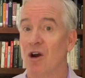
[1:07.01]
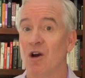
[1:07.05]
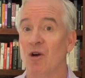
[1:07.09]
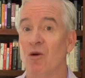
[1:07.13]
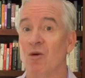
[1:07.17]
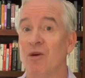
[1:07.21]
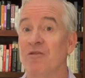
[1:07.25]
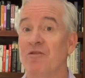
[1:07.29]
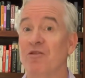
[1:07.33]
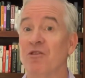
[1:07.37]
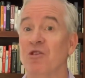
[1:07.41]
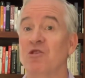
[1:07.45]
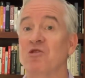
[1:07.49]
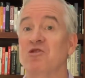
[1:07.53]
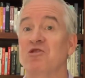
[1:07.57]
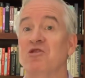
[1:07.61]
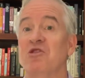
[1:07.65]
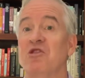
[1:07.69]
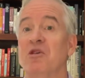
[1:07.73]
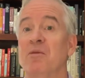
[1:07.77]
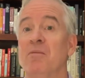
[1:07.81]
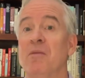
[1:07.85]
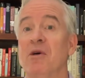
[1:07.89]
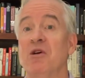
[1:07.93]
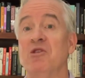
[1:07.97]
refers to the
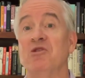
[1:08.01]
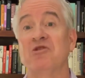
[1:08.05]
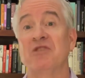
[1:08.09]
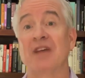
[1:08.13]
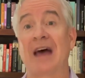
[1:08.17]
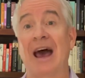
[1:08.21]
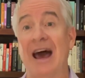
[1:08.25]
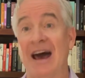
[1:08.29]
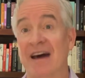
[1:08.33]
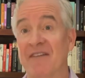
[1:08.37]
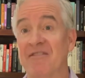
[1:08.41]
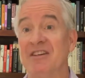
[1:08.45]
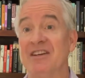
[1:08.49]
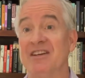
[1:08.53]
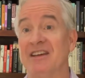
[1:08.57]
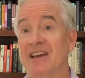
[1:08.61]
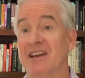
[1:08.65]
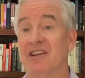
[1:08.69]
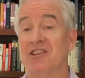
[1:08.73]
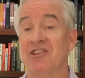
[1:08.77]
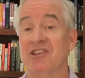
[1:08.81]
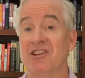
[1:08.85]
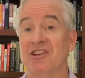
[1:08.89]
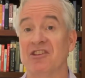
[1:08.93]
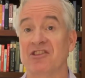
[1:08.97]
most
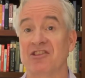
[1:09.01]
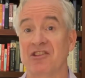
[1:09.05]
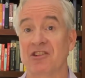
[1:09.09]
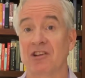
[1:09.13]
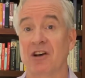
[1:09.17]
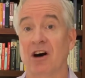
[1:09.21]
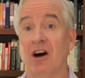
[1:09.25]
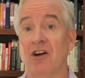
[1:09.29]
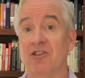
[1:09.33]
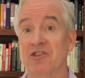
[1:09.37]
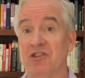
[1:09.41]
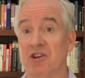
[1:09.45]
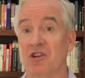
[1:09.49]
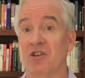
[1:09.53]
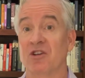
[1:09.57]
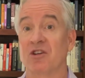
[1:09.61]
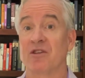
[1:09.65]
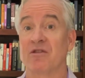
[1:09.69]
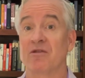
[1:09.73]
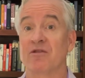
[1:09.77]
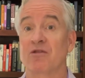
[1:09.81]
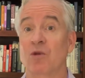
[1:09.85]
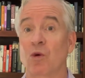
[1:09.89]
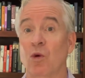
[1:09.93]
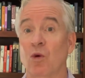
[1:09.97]
advantageous
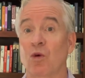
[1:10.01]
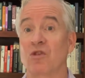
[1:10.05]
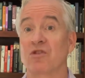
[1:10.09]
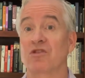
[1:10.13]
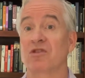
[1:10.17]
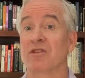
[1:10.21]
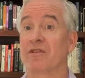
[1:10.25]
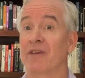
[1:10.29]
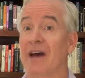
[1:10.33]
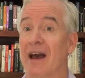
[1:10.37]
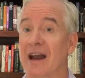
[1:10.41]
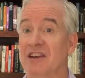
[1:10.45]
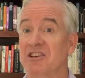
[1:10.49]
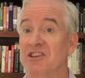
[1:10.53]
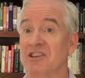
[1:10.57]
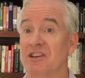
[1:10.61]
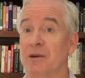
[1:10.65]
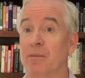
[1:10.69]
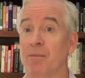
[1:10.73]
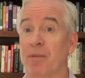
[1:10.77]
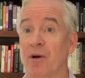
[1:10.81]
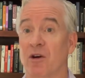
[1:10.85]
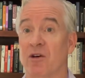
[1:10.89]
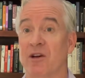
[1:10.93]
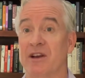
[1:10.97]
alternative course of action a
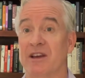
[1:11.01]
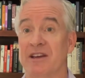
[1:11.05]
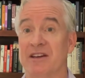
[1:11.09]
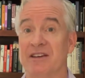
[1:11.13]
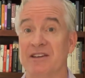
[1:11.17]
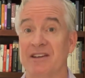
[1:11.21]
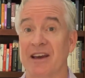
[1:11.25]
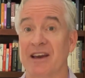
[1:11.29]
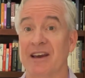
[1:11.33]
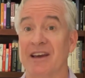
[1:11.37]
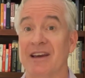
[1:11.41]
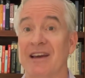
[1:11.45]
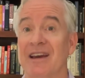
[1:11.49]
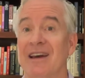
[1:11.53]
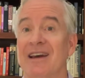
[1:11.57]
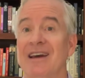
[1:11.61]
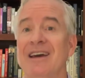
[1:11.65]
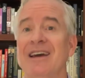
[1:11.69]
party can take